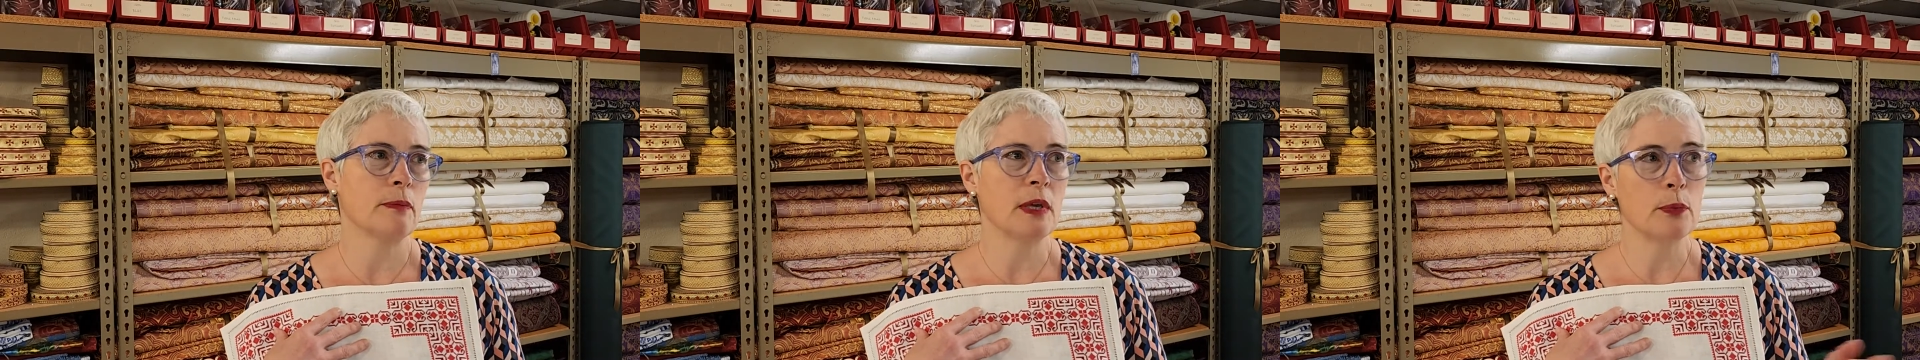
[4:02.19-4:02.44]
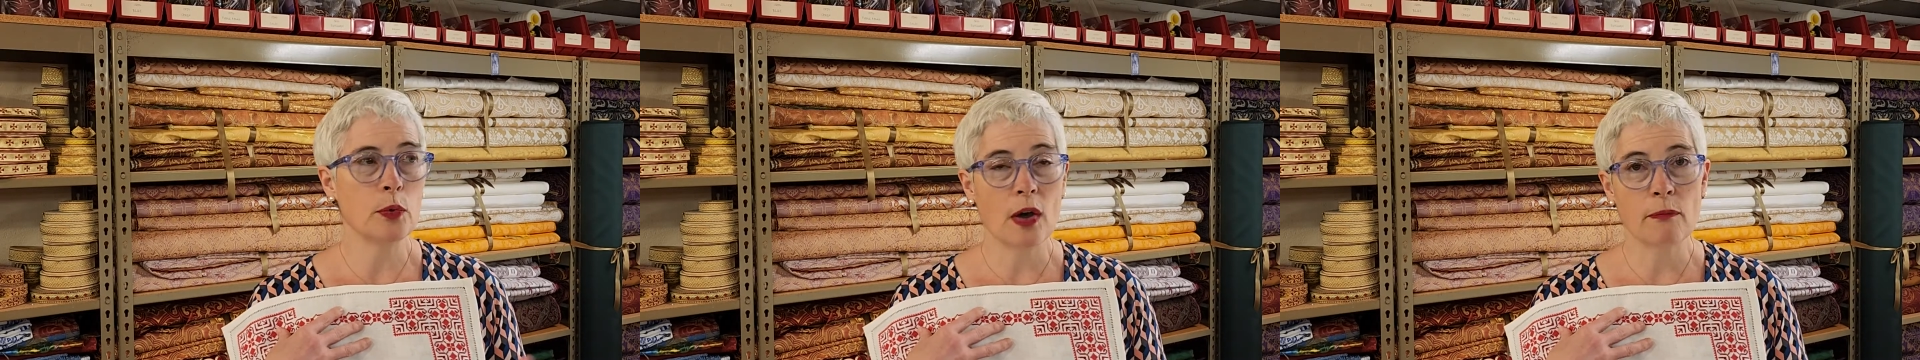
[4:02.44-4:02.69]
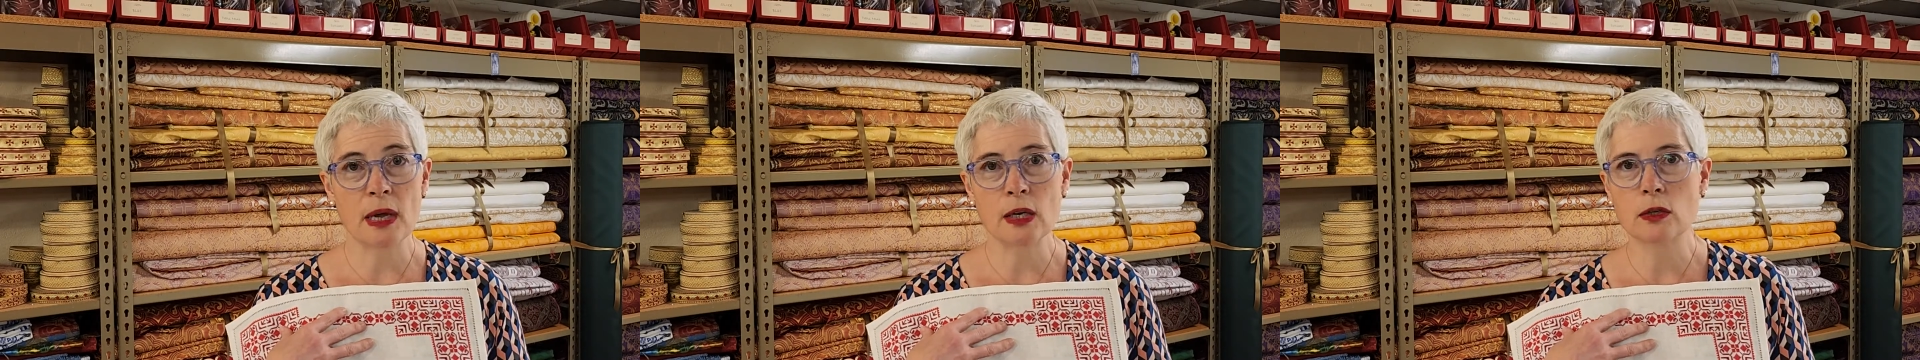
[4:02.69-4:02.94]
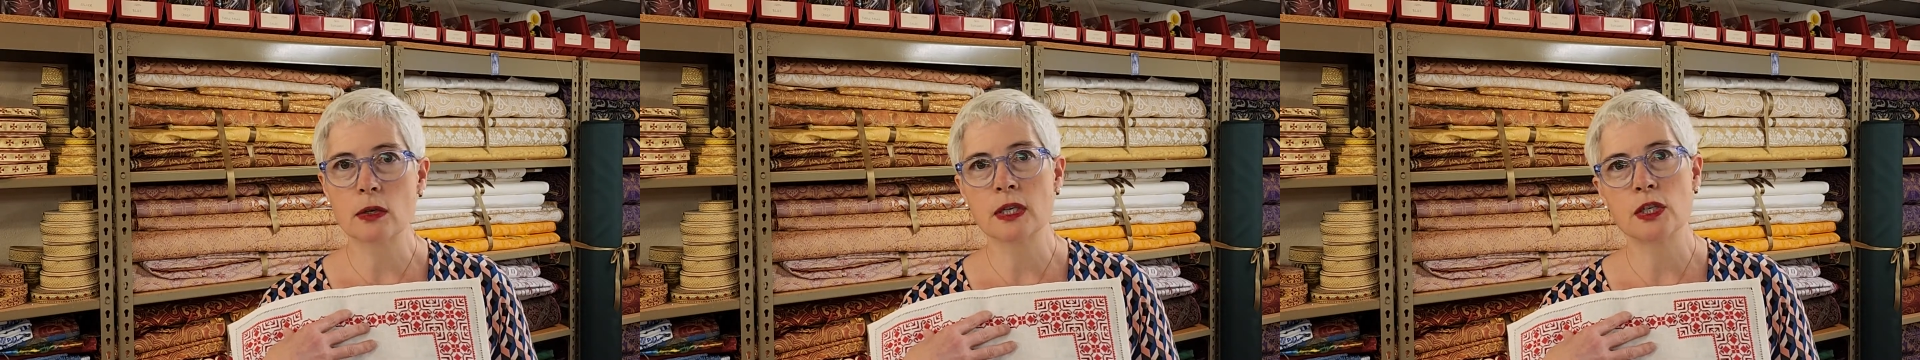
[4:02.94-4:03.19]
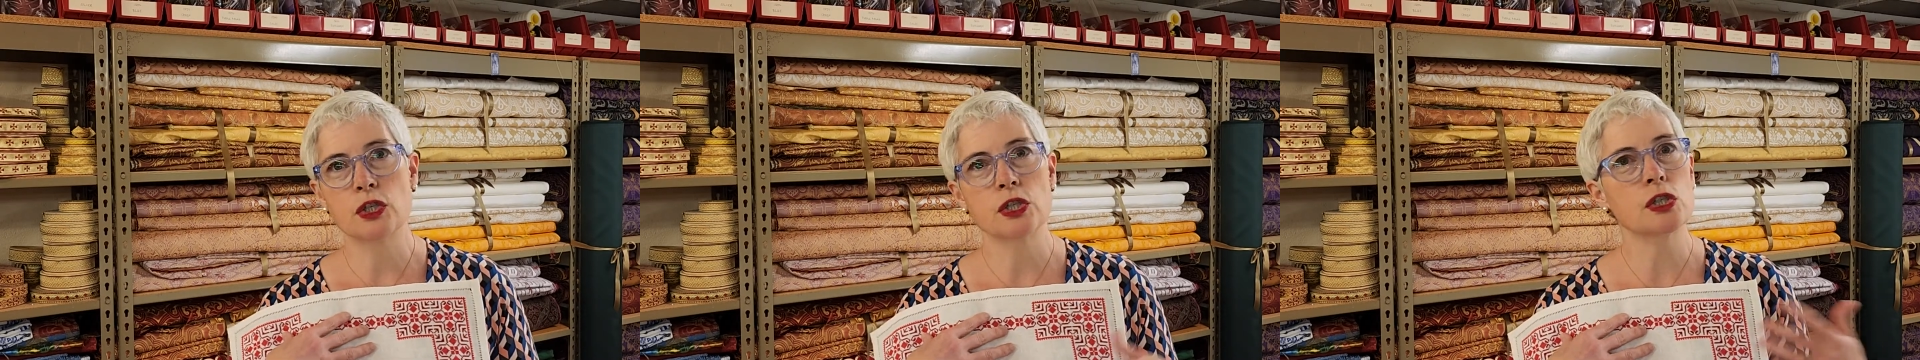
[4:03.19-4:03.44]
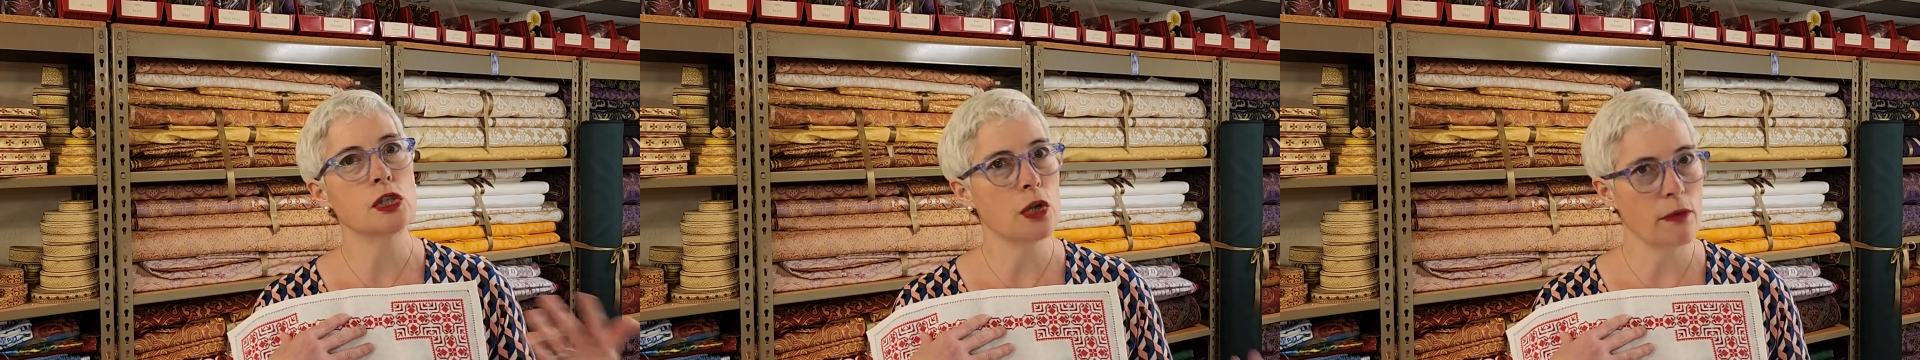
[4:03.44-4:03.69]
people who have medical
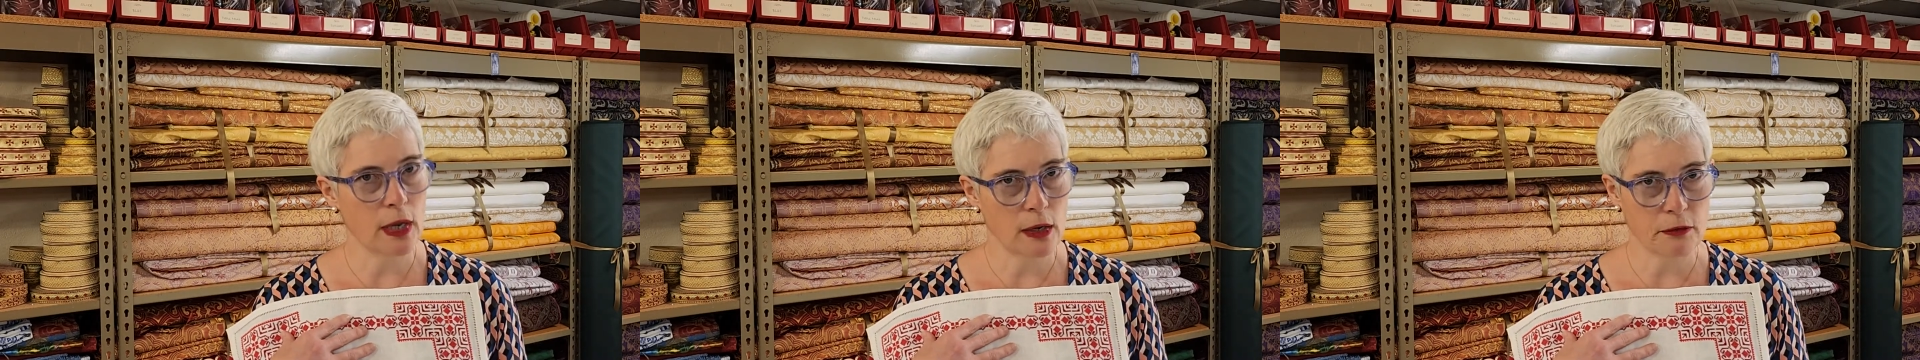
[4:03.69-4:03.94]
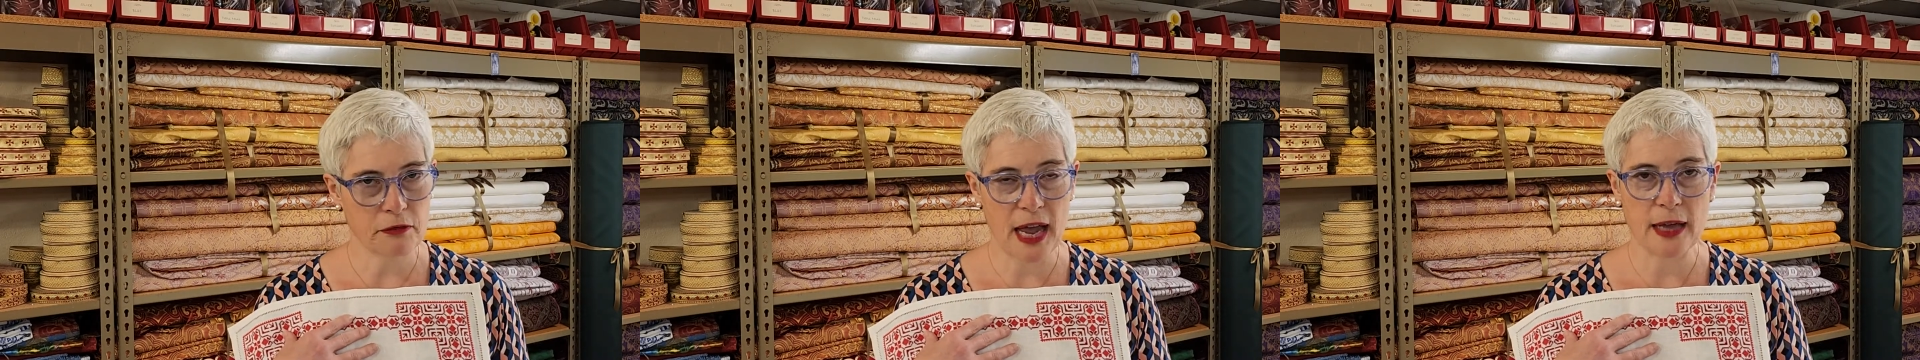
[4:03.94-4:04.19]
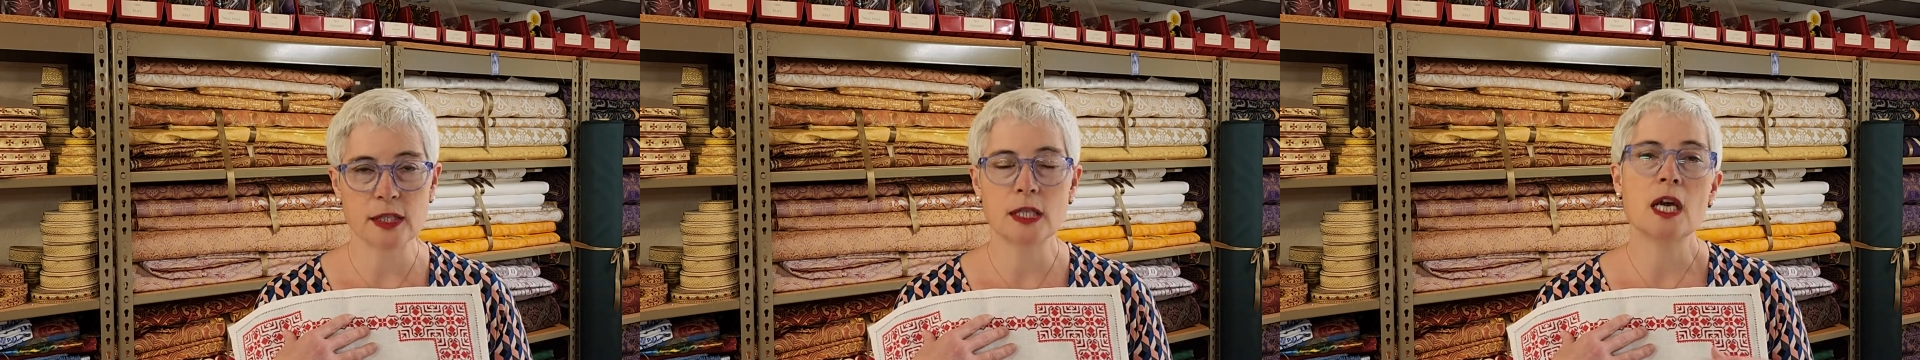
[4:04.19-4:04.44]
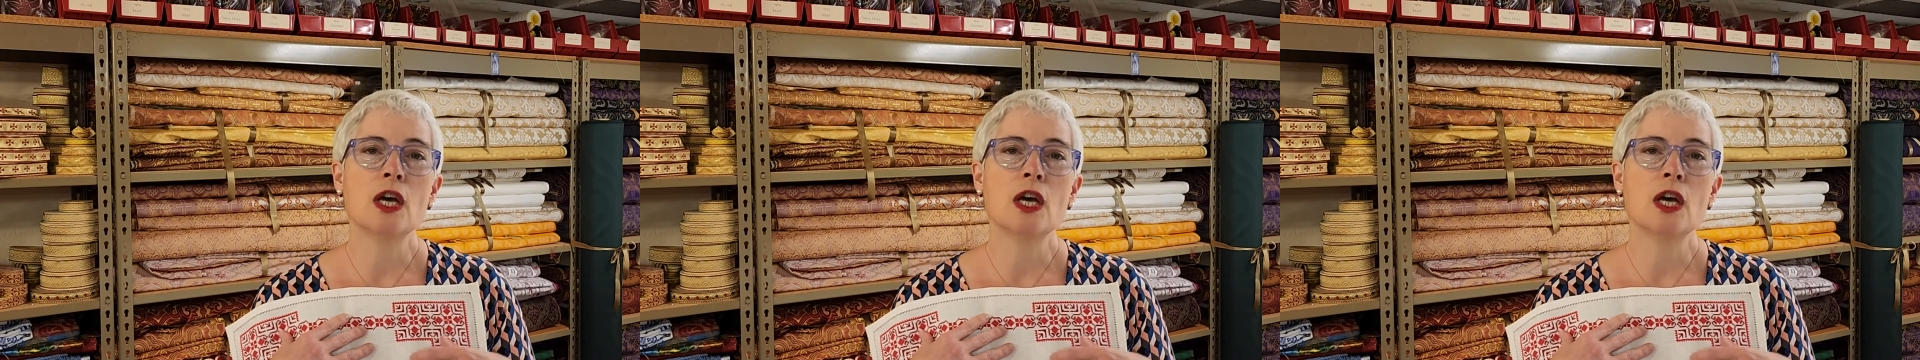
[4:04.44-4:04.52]
conditions, no, they don't fast.